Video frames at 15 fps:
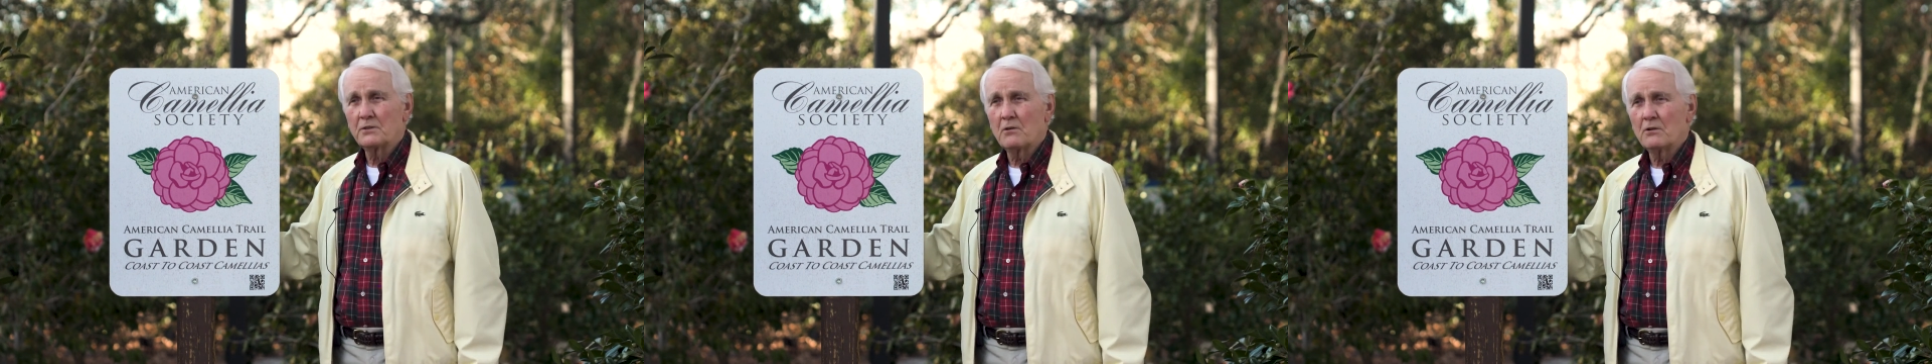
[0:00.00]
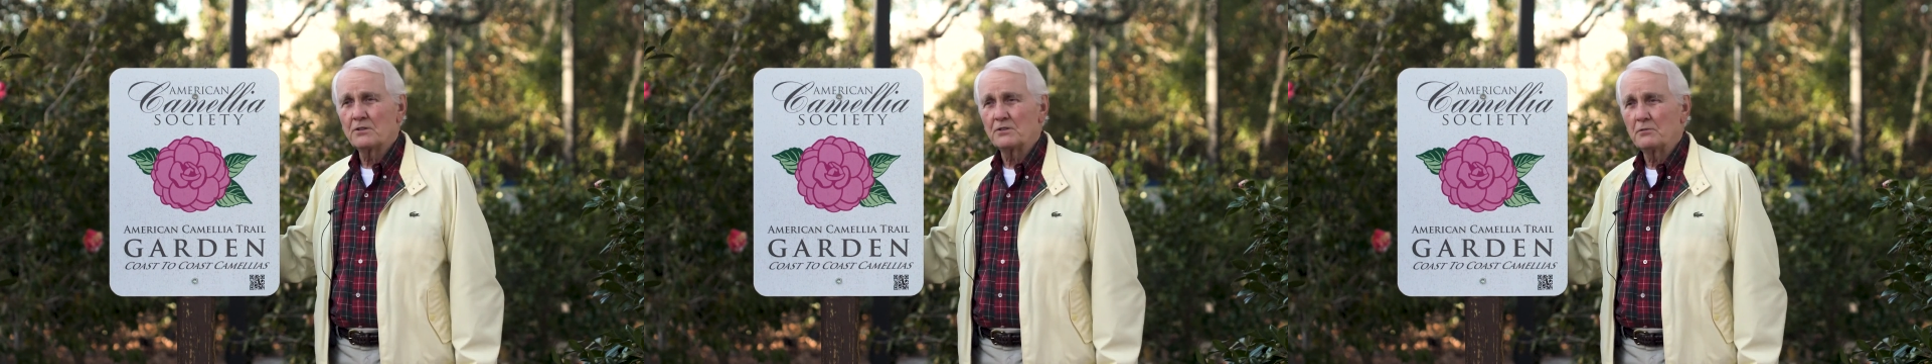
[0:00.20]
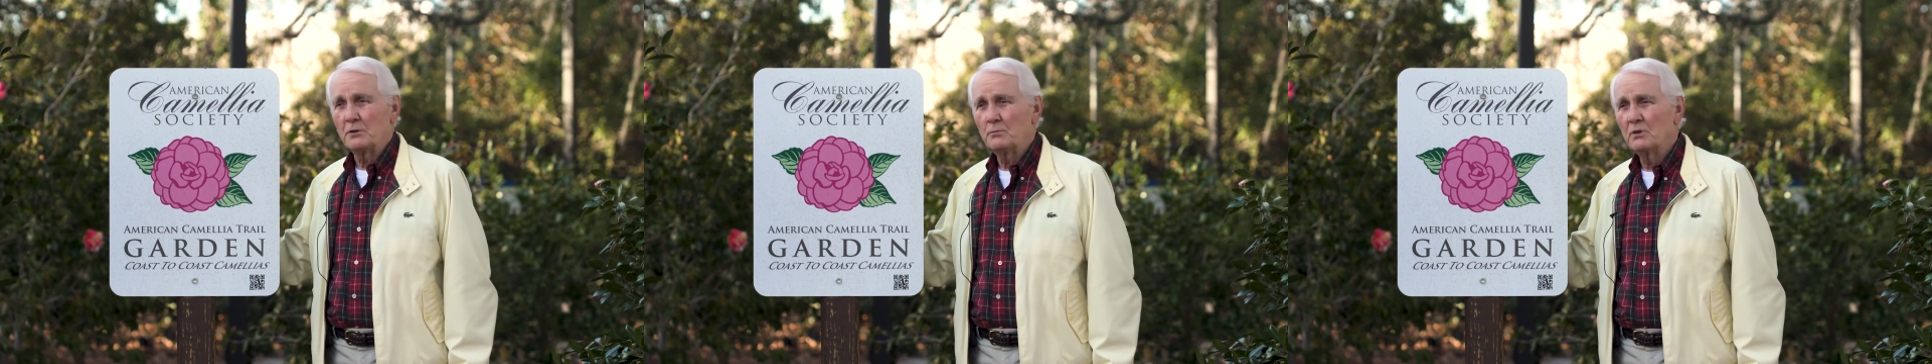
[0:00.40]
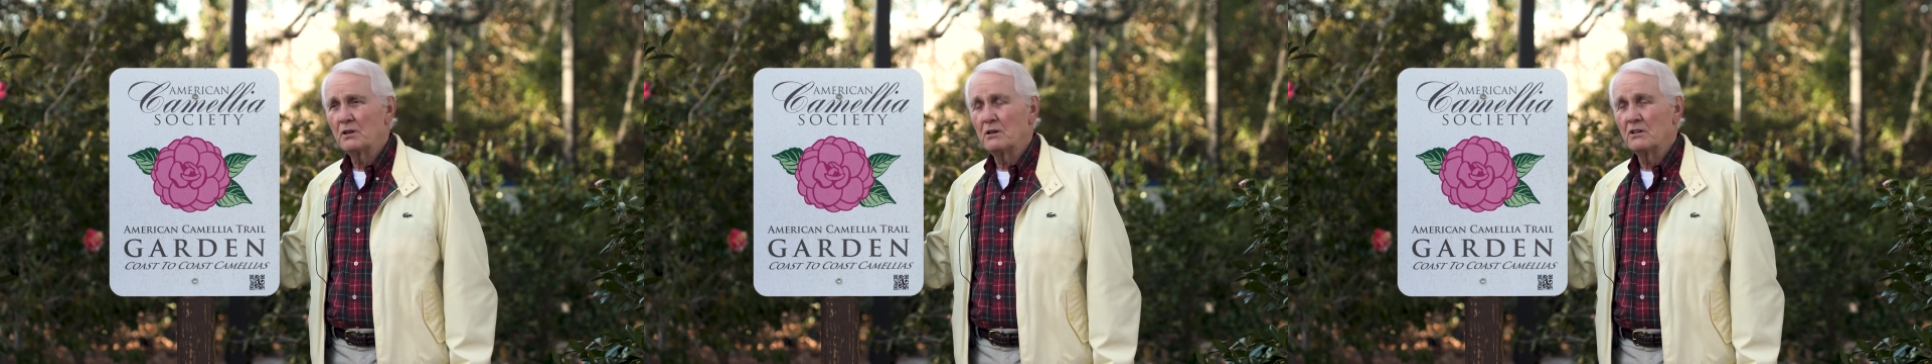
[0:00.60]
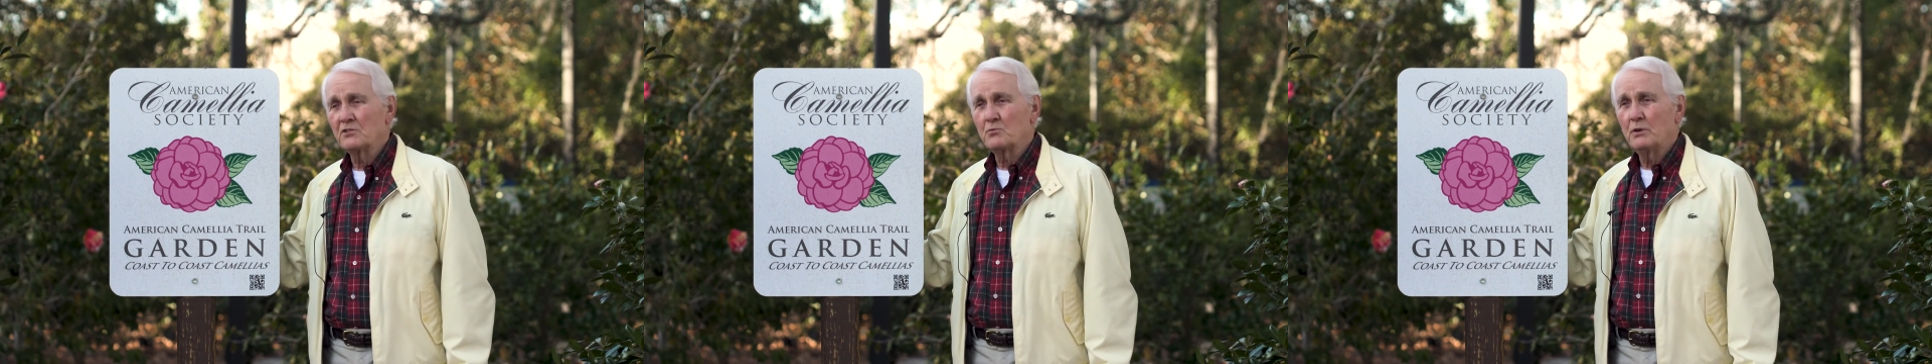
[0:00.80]
nursery,
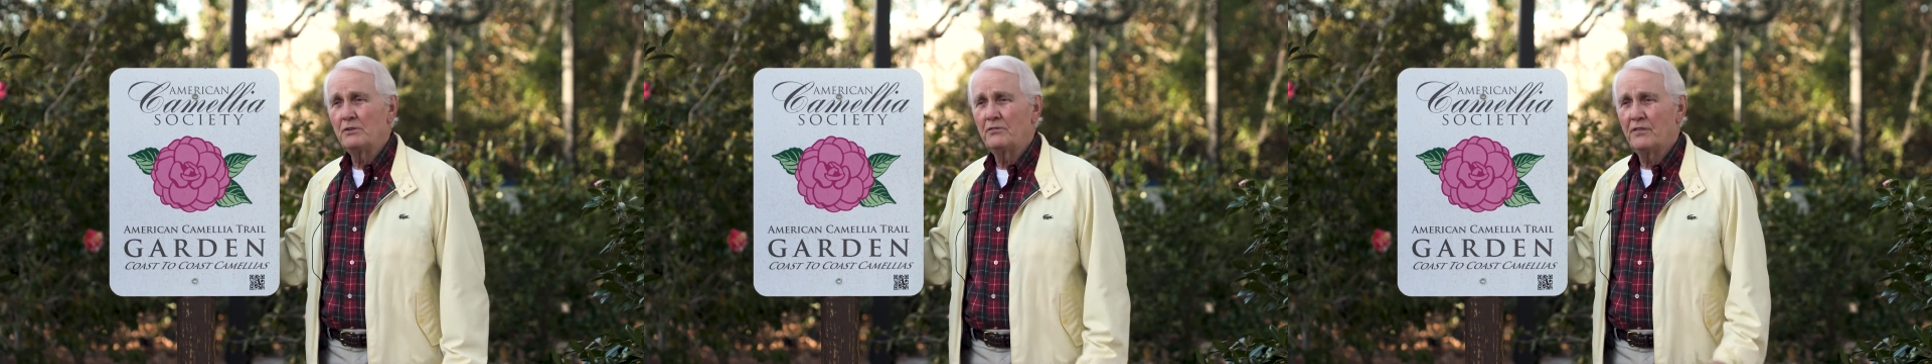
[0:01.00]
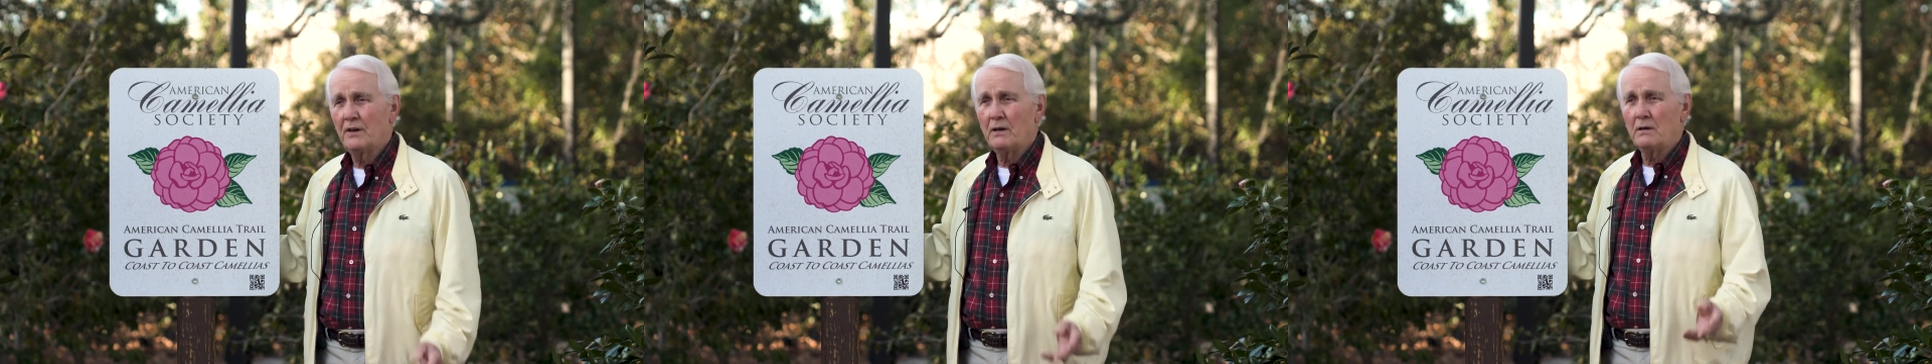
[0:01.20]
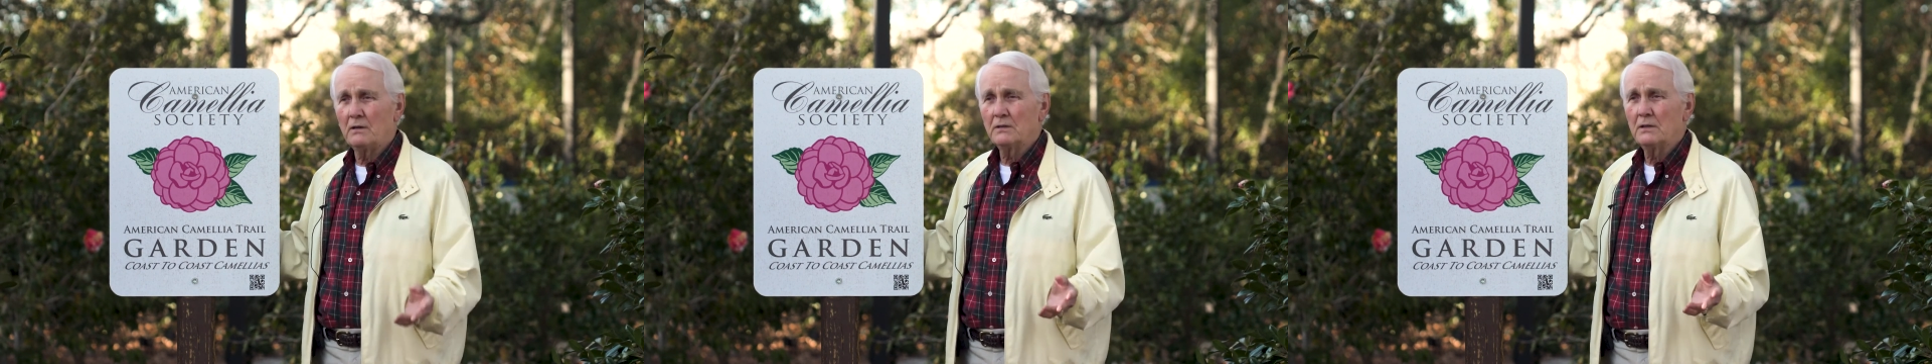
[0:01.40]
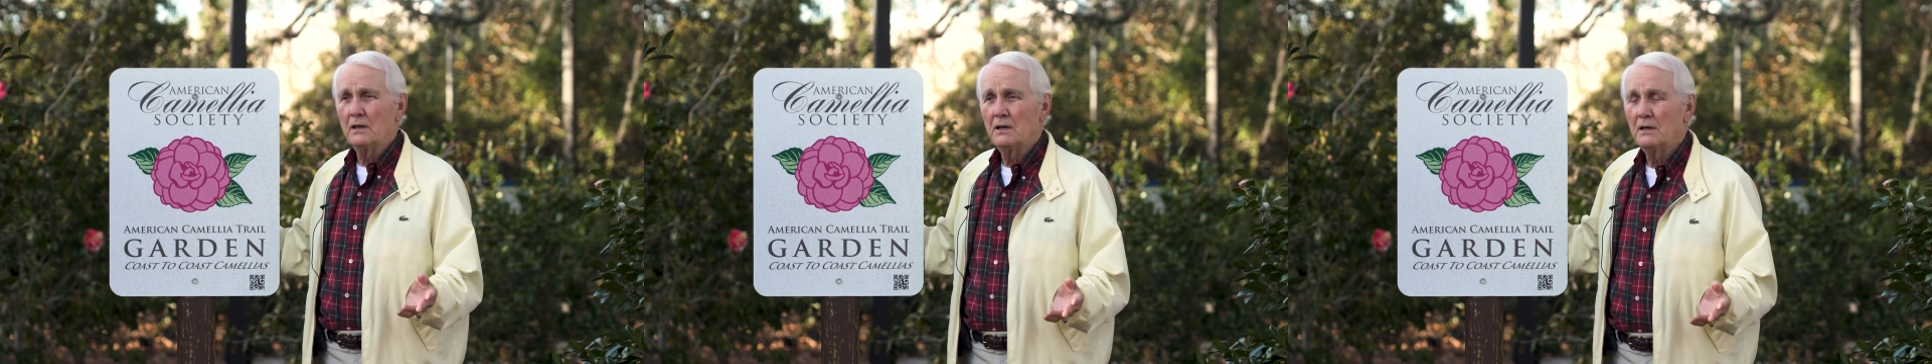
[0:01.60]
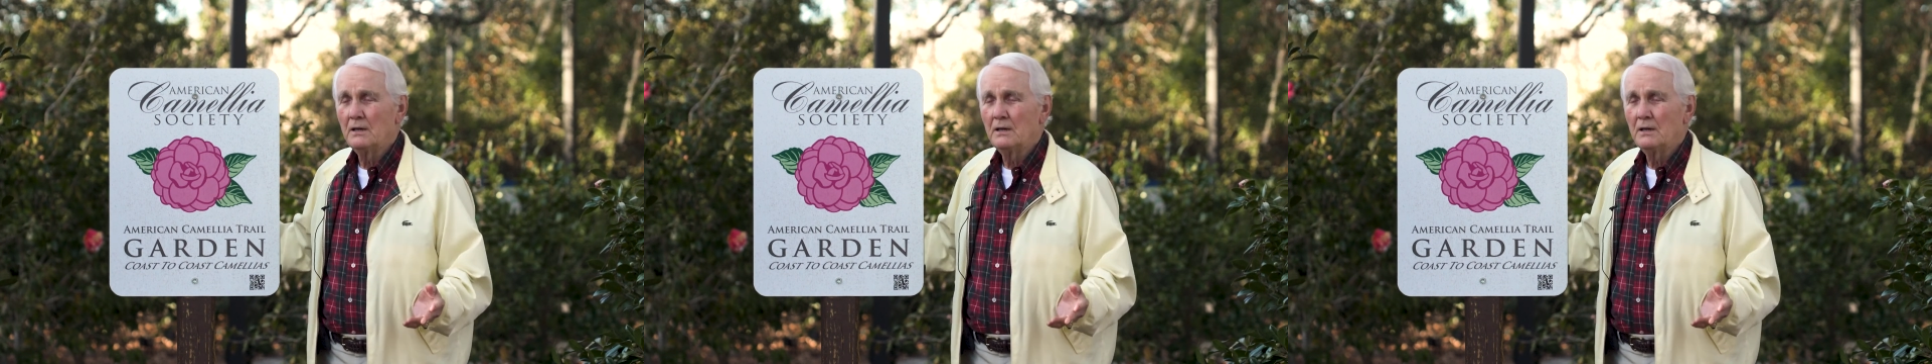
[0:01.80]
because we found